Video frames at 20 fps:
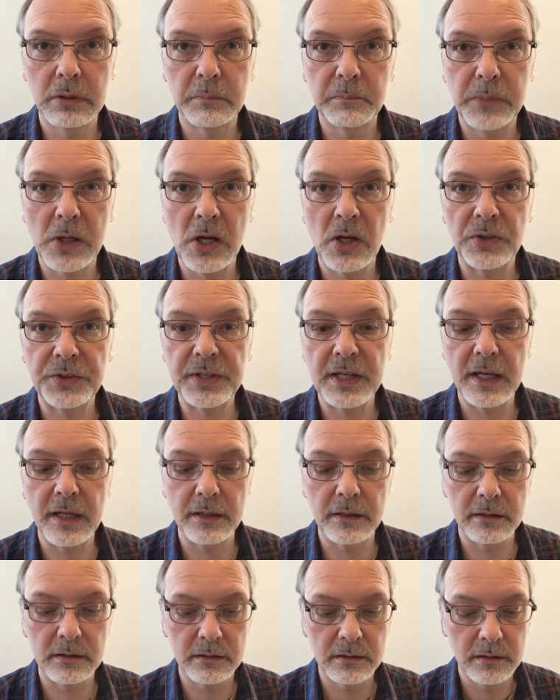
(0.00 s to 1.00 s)
Paul
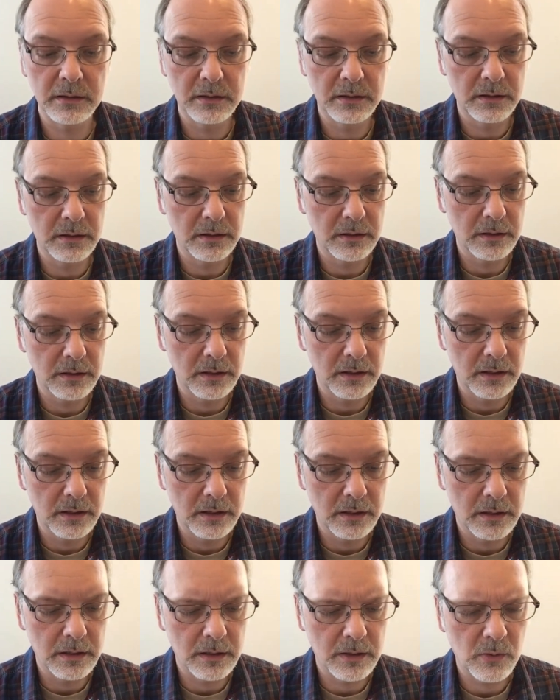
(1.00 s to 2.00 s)
Tyner.
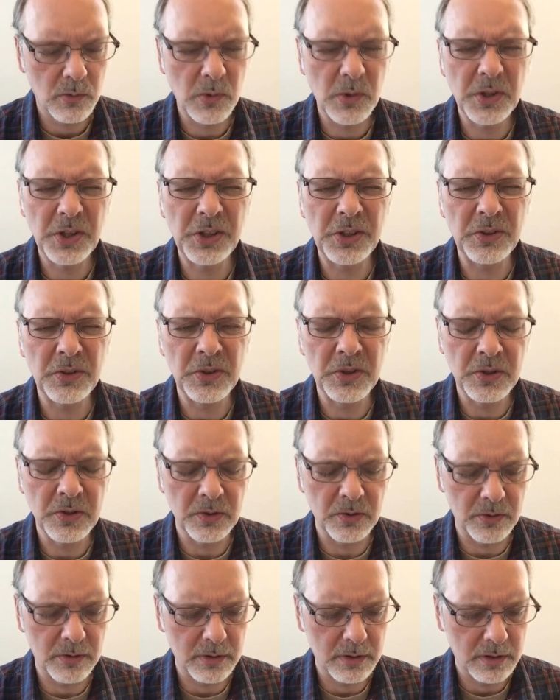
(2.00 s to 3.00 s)
What do you
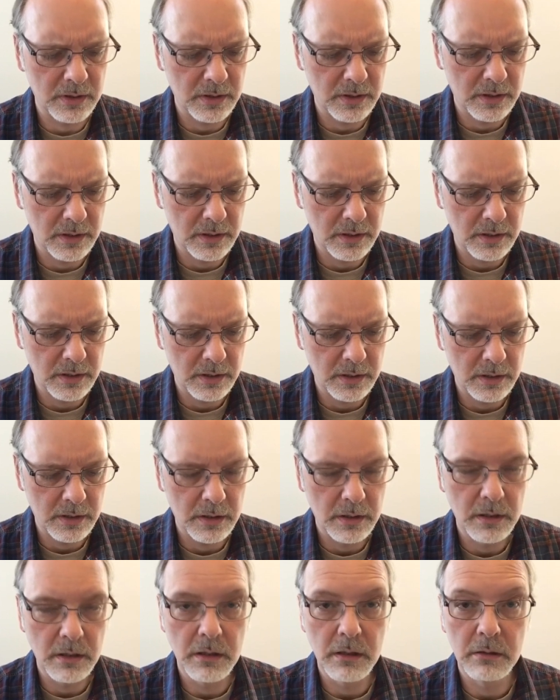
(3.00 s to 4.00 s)
do?
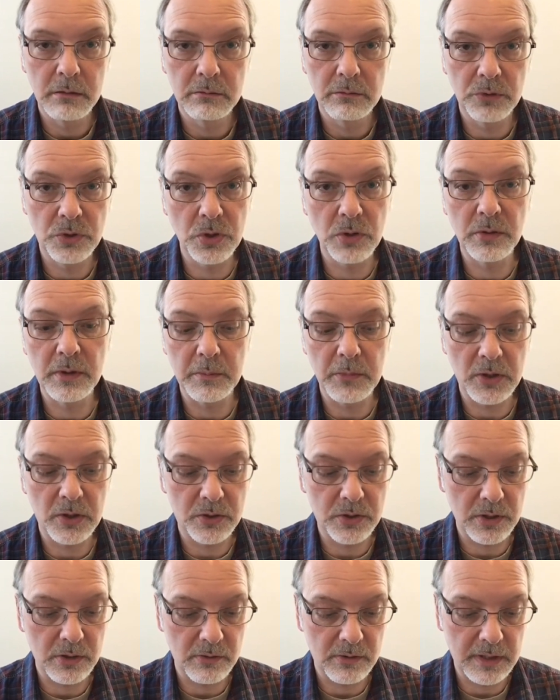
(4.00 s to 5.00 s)
Jewelry
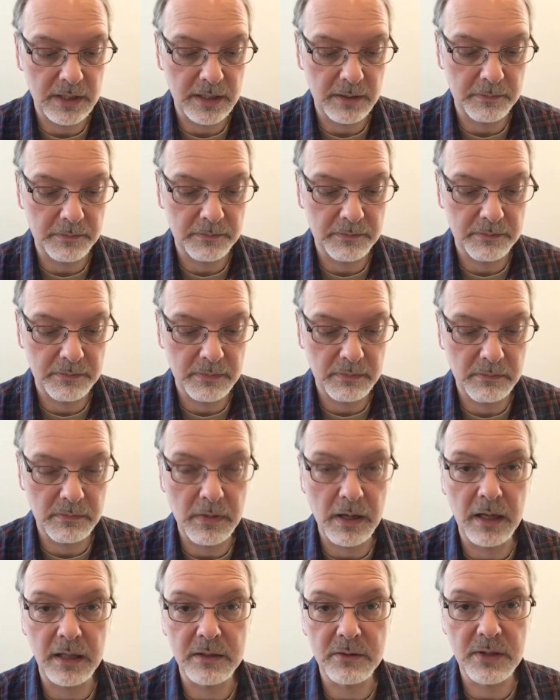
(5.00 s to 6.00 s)
merchant rep.
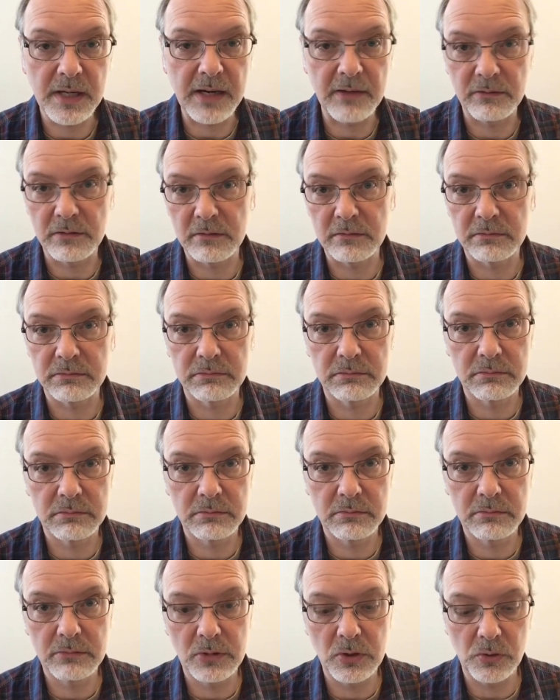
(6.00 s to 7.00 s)
I travel,
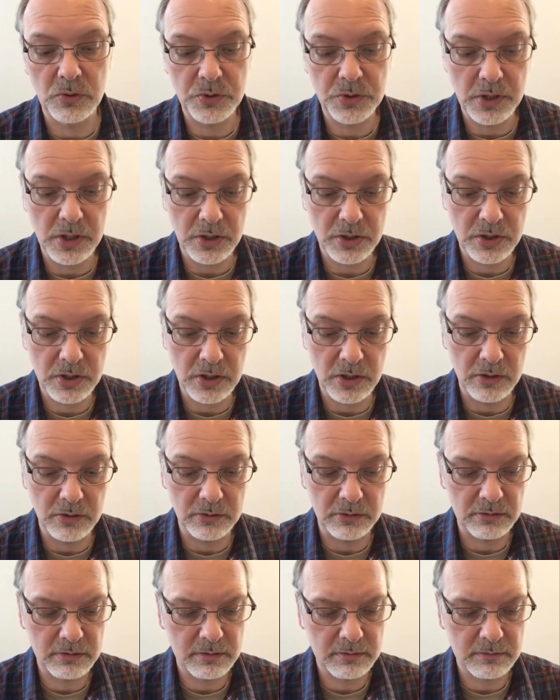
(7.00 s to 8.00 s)
do trunk
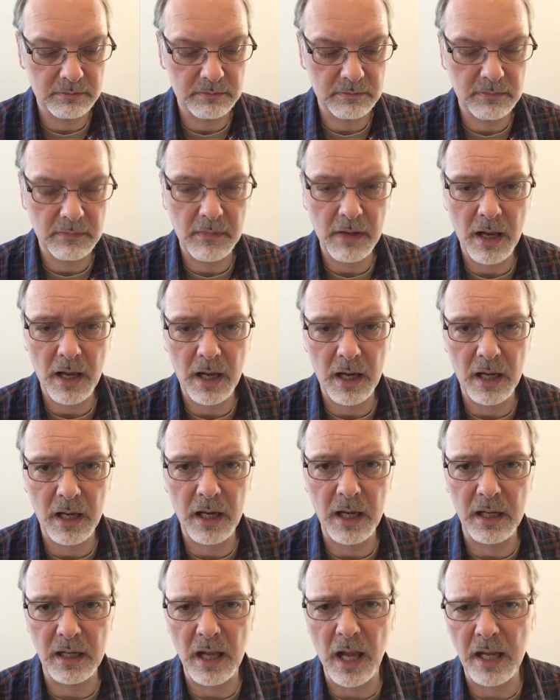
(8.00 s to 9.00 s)
shows.
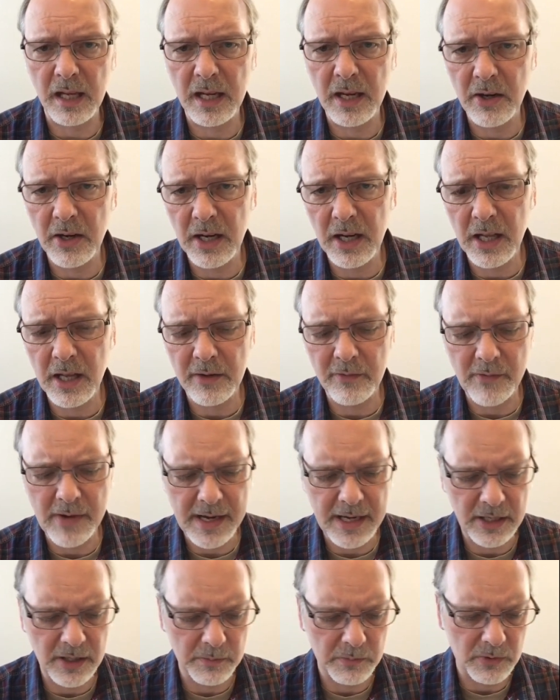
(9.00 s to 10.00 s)
I, I carry a lot of
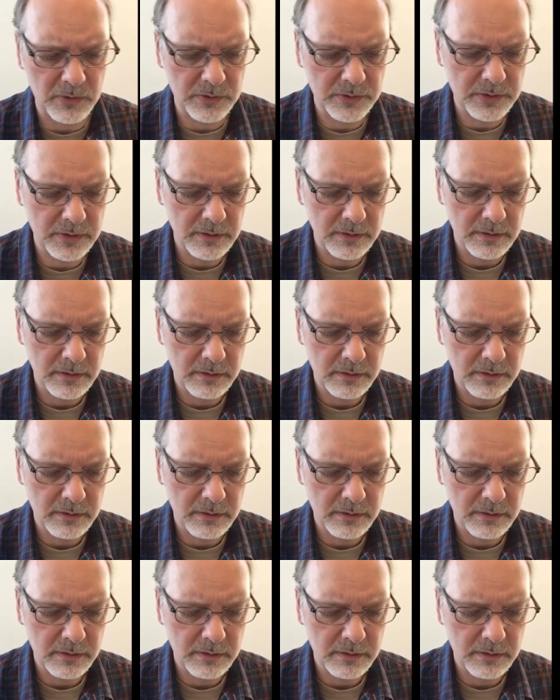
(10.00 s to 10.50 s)
valuables.